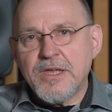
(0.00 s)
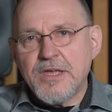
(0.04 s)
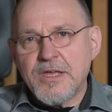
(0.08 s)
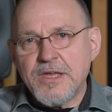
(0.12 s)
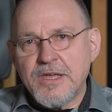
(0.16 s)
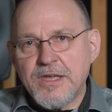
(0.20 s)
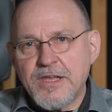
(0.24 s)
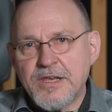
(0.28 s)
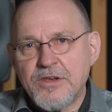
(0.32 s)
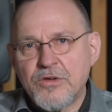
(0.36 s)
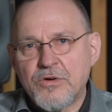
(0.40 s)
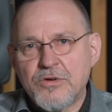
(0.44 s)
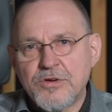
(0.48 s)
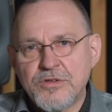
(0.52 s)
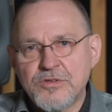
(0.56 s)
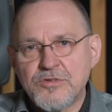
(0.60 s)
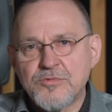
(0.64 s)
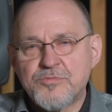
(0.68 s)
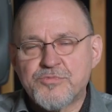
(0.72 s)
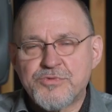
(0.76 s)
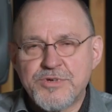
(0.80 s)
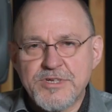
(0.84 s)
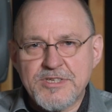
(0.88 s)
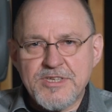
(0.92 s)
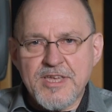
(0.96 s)
in order to
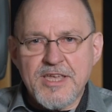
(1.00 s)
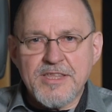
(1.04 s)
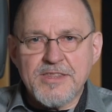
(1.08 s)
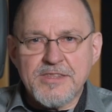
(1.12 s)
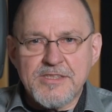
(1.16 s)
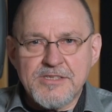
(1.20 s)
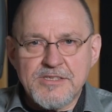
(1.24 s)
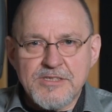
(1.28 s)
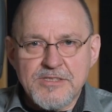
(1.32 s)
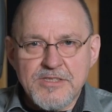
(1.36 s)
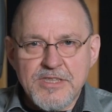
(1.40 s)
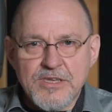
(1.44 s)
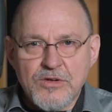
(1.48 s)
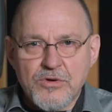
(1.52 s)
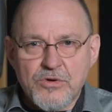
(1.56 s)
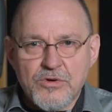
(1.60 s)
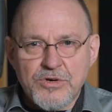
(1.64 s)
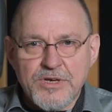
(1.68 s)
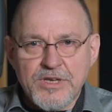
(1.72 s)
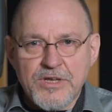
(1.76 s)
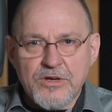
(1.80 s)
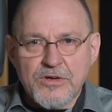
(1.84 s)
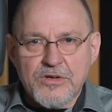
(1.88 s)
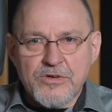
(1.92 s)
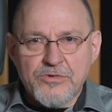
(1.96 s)
present the
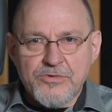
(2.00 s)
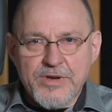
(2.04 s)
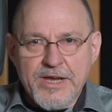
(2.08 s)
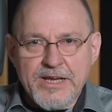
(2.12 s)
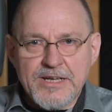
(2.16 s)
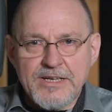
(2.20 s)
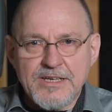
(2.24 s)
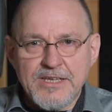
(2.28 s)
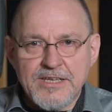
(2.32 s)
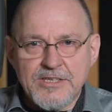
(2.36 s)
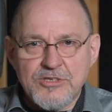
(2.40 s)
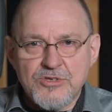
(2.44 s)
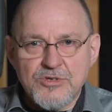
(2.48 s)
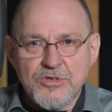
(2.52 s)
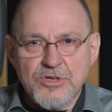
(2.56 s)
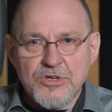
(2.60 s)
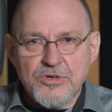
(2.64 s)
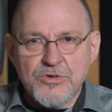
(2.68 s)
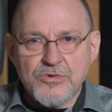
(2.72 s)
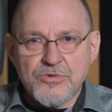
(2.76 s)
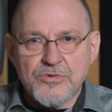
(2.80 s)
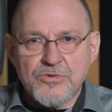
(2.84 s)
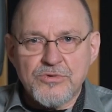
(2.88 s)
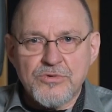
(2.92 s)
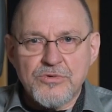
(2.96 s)
audio correctly to
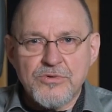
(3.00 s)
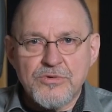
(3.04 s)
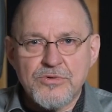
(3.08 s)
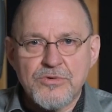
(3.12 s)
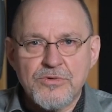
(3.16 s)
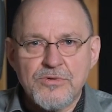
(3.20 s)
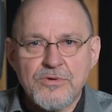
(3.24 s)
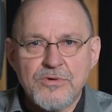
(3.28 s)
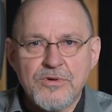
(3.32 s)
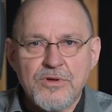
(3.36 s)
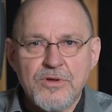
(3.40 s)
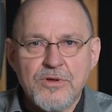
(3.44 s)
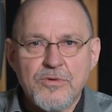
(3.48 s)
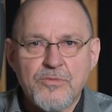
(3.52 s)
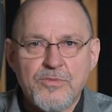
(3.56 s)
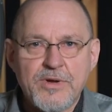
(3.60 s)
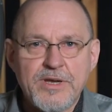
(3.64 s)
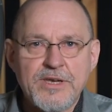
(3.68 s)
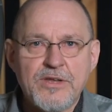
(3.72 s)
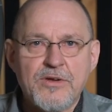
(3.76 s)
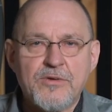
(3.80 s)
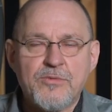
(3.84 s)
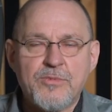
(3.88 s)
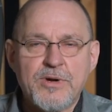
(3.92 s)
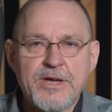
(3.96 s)
you when
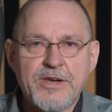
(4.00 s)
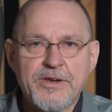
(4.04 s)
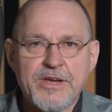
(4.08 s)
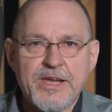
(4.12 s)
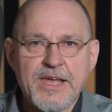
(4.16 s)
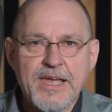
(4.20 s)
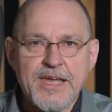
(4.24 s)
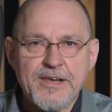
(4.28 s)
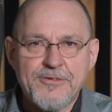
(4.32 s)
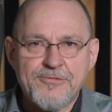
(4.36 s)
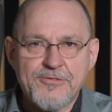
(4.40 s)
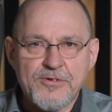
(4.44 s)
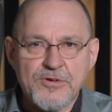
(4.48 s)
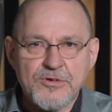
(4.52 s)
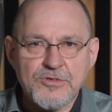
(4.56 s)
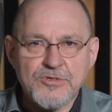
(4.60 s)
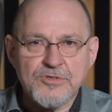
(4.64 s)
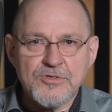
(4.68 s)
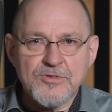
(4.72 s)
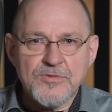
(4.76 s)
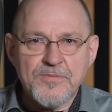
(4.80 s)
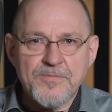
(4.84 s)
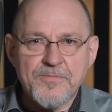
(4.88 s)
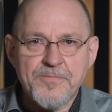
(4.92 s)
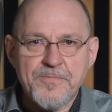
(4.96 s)
you're wearing
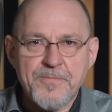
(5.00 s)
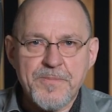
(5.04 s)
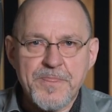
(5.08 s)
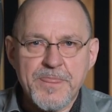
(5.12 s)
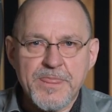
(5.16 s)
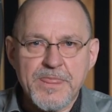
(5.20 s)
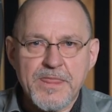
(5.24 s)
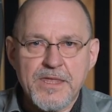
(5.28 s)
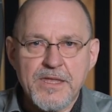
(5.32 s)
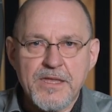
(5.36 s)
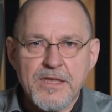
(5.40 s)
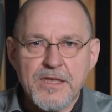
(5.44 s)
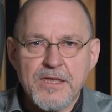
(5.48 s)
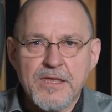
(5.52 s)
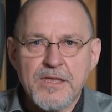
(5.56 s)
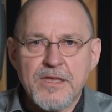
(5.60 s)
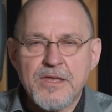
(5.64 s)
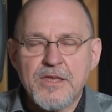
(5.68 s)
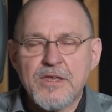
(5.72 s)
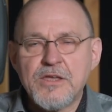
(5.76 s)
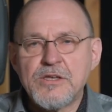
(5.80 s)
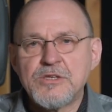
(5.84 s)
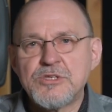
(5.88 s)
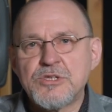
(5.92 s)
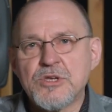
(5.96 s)
headphones.
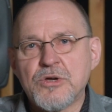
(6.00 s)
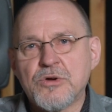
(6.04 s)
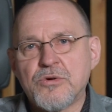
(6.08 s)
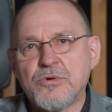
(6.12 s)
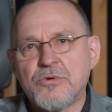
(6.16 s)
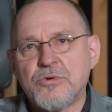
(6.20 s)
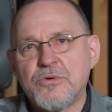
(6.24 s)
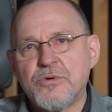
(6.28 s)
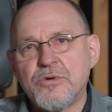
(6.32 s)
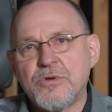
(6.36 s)
So